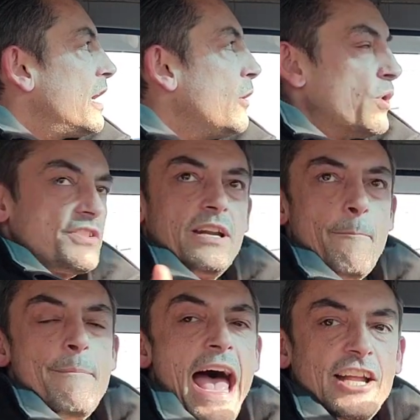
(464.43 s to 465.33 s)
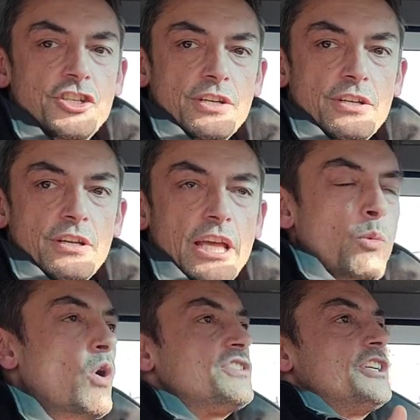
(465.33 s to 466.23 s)
it wasn't imagined.
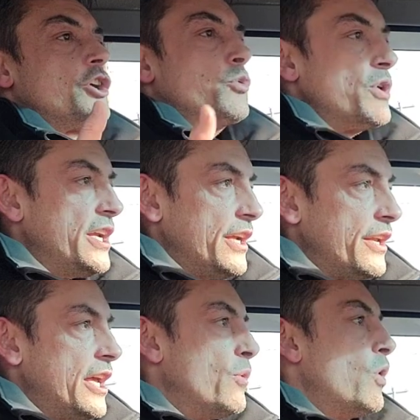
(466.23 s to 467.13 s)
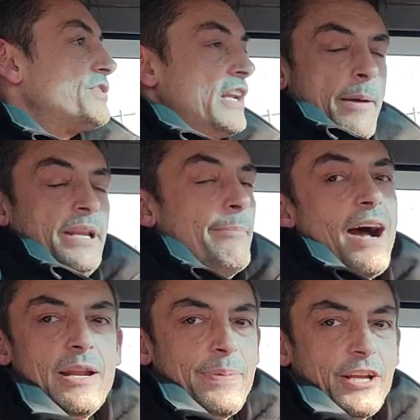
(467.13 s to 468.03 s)
It wasn't greed. It
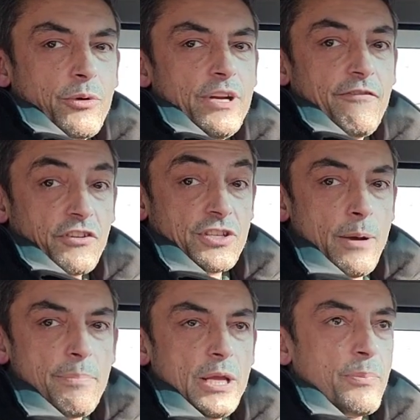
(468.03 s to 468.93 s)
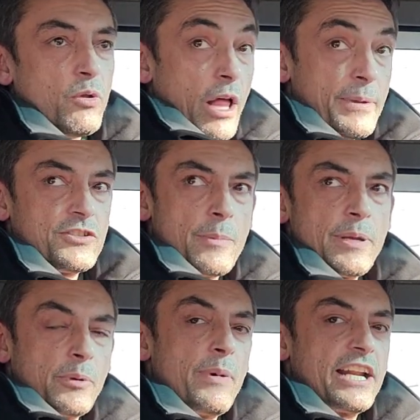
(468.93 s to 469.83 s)
might have been greed for some people. I mean, some
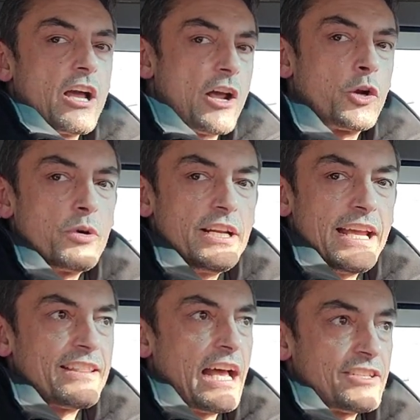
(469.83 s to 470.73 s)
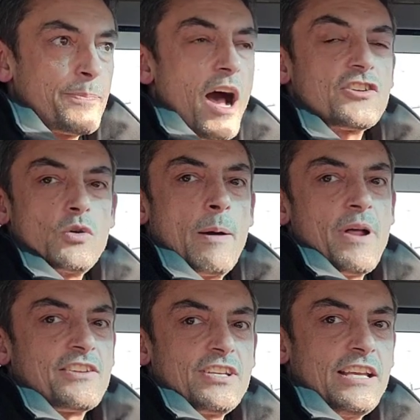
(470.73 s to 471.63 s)
people might have got greedy at that spot. So I'm
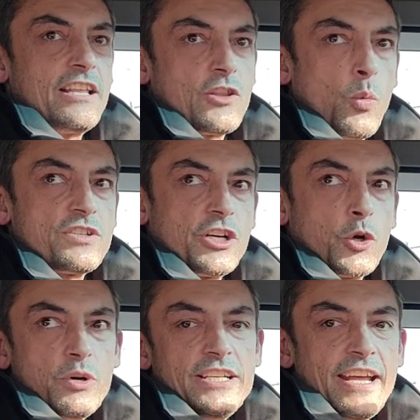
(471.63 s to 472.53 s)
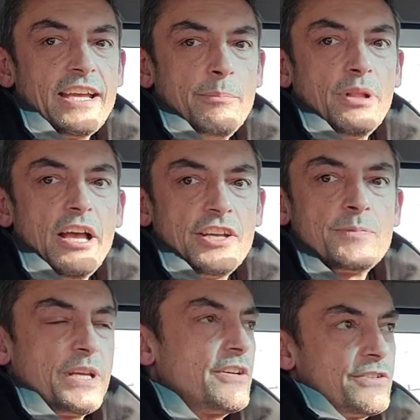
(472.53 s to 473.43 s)
not saying that there wasn't greed taking
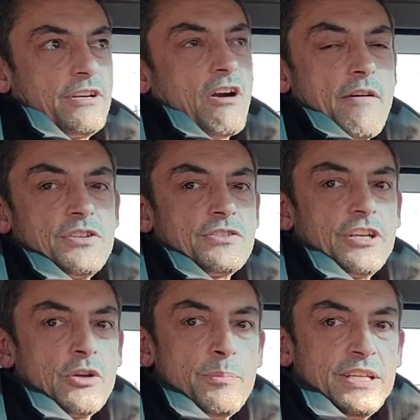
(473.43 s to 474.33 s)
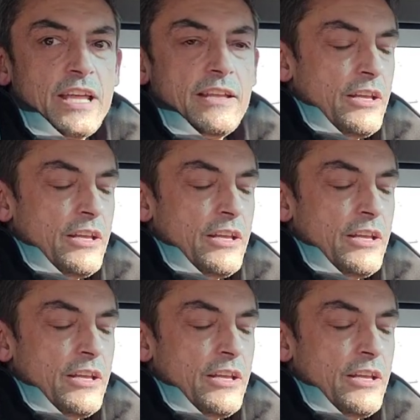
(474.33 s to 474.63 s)
place, because there obviously could be,